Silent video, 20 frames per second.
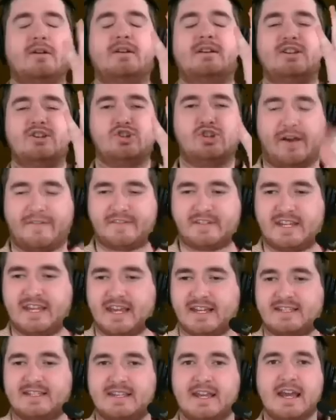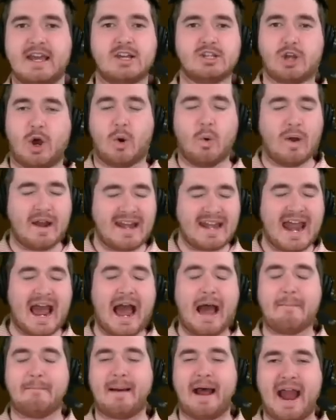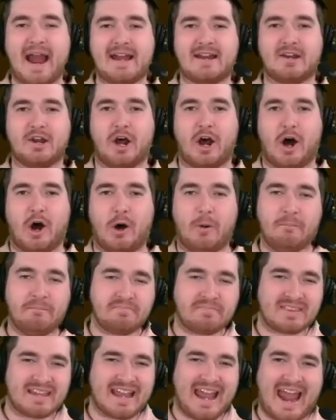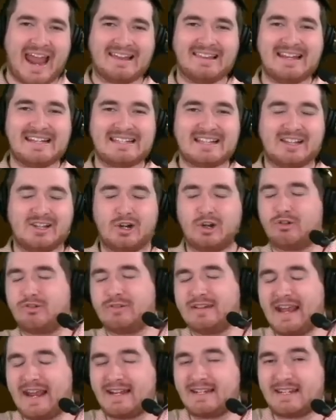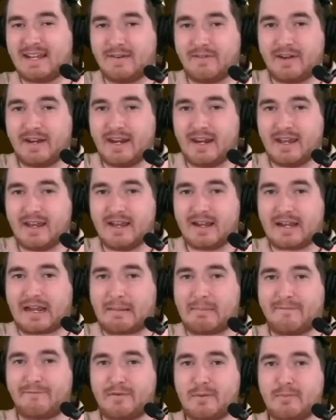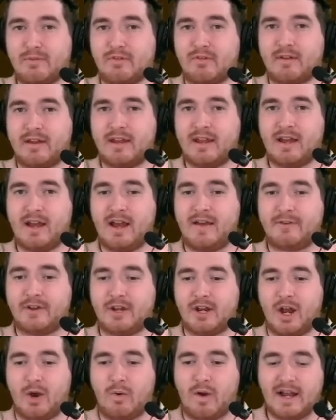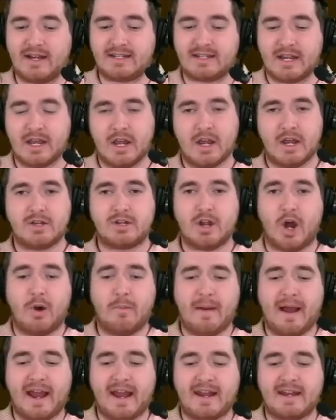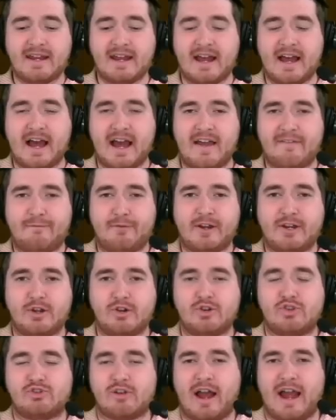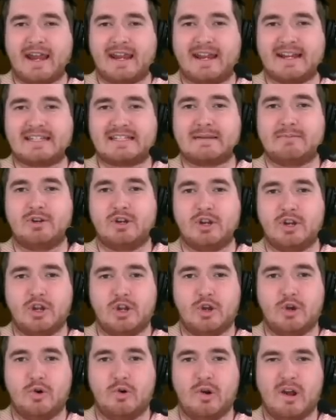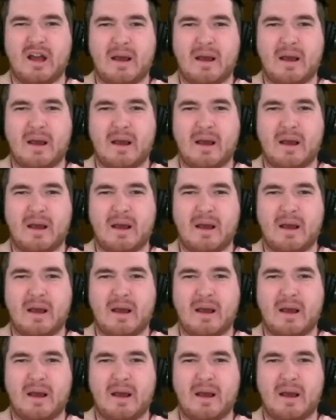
chef's kiss. So would not mind at all. At least a little creativity coming from Maria of you know what? Don't mind uh, if we do try and get some new,